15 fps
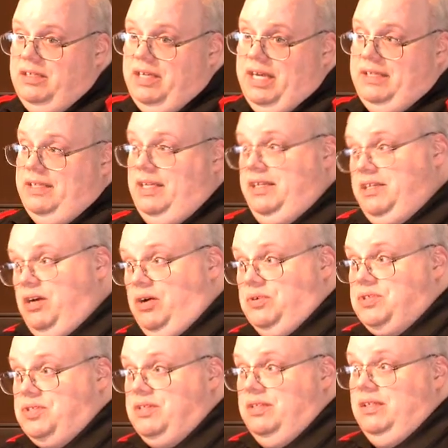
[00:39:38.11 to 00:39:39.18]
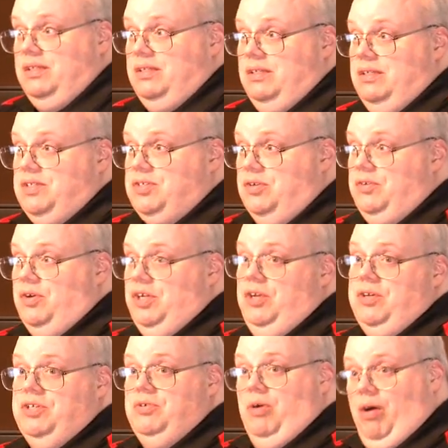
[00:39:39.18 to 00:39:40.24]
and then it goes. So you
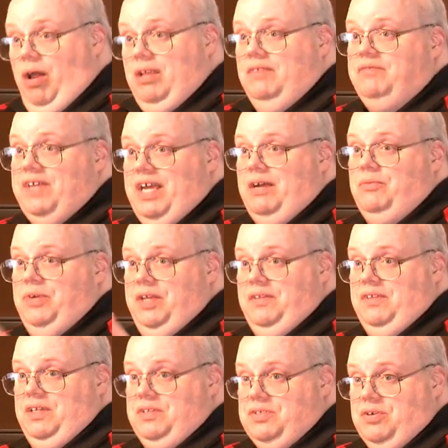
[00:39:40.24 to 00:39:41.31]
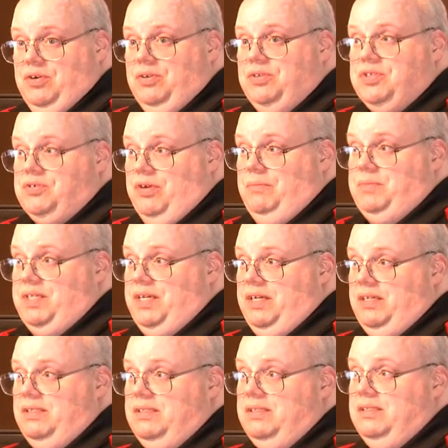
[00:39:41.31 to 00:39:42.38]
can do all of that with internal scripting
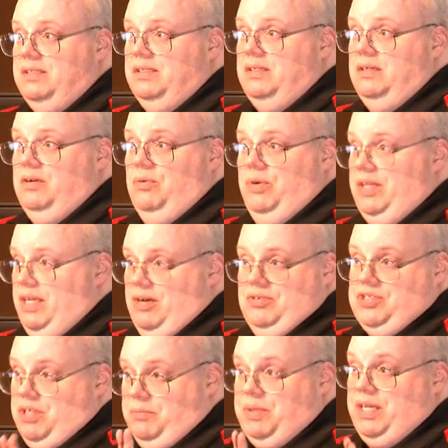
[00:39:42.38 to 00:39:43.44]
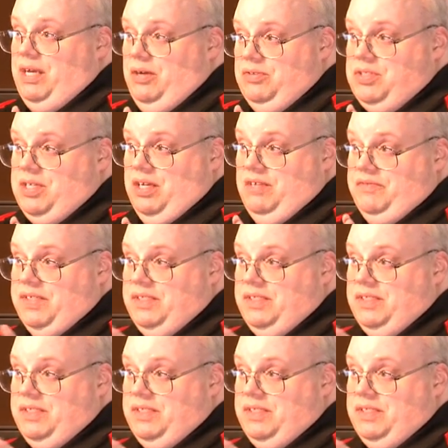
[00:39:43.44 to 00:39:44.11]
without jumping outside of